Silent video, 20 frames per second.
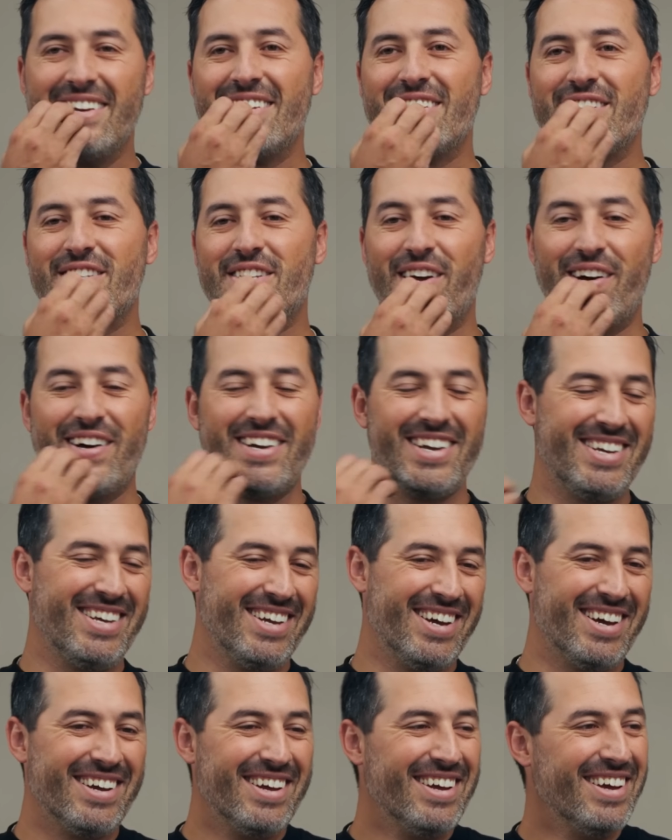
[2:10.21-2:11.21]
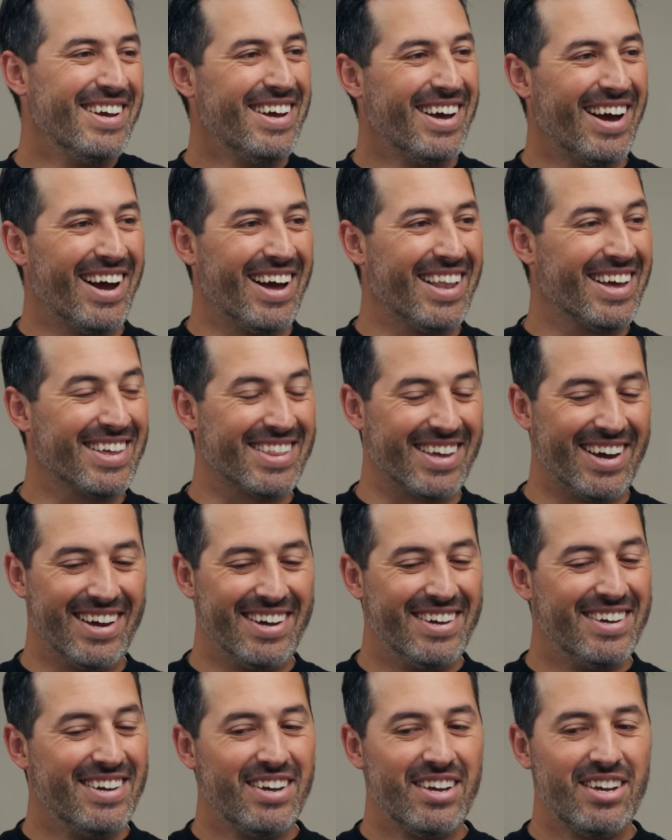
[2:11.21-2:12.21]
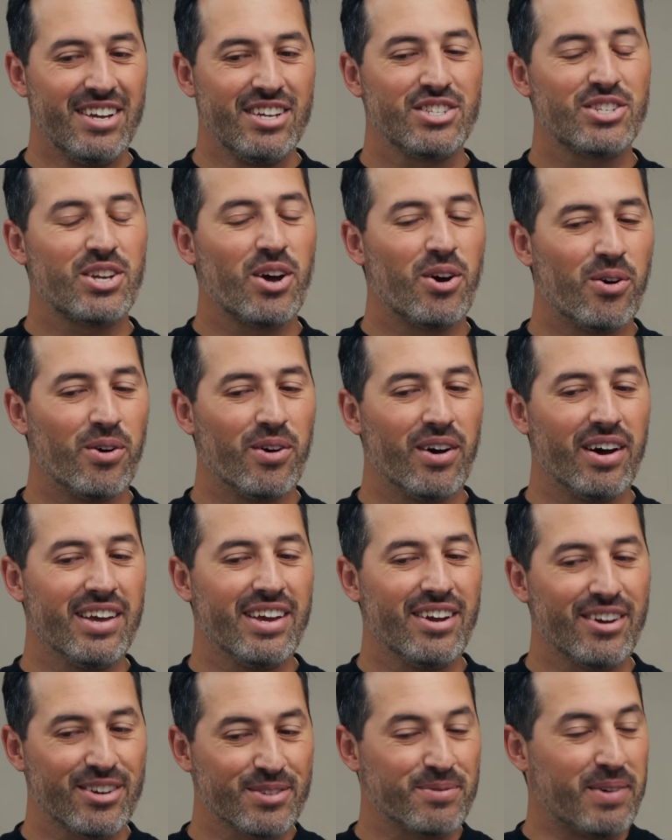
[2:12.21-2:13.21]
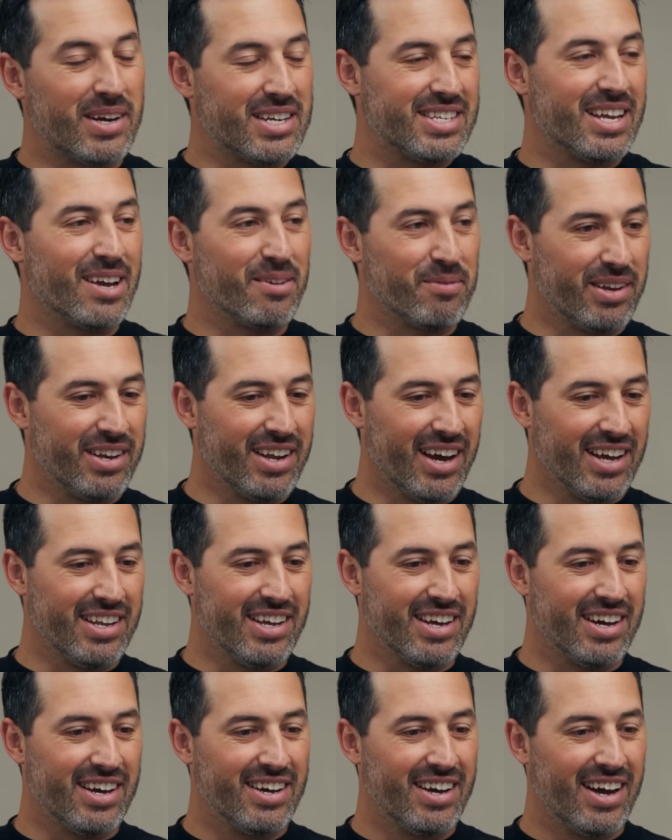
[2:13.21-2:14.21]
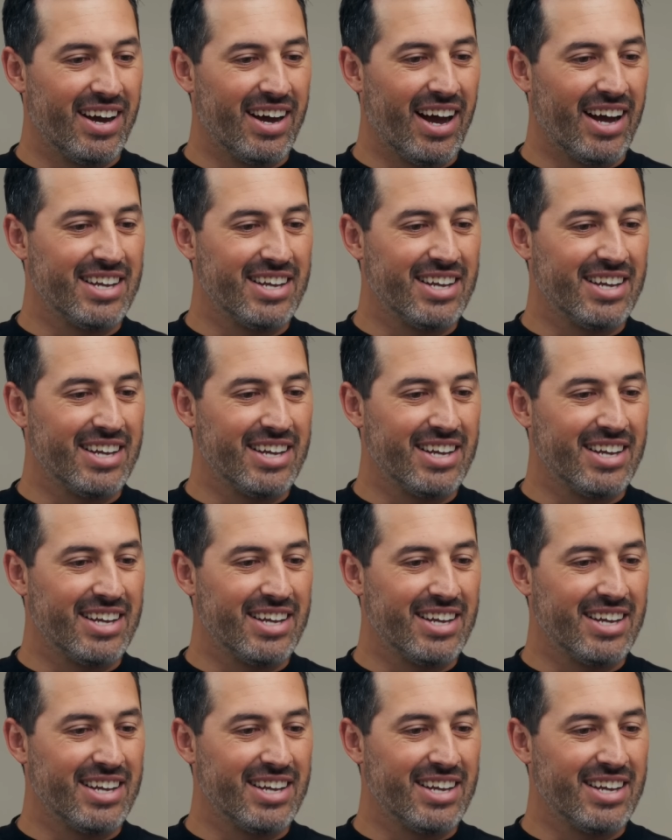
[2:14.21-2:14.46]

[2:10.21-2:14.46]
So, I like that. So here's my segment idea.